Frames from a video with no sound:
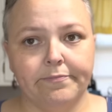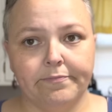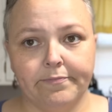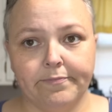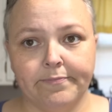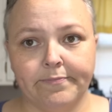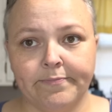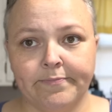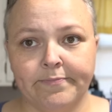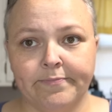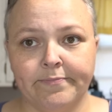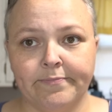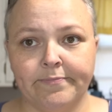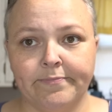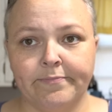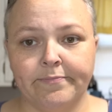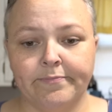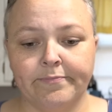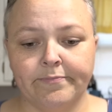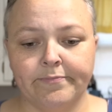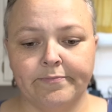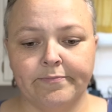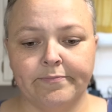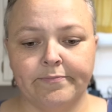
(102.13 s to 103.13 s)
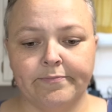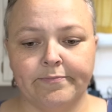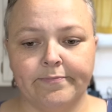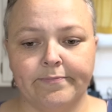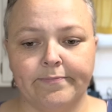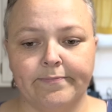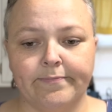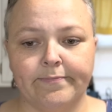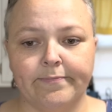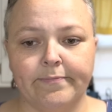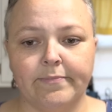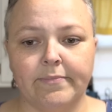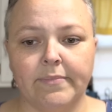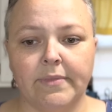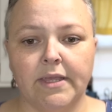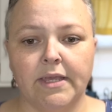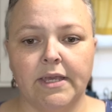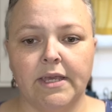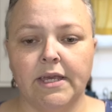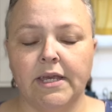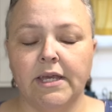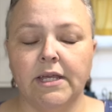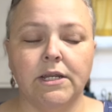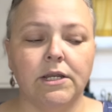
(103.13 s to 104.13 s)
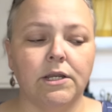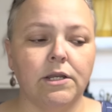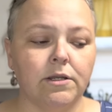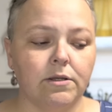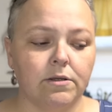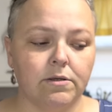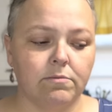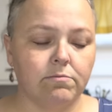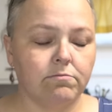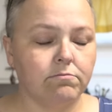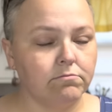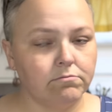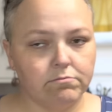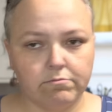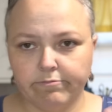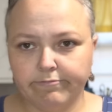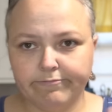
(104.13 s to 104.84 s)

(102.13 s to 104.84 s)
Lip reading: (no one is talking)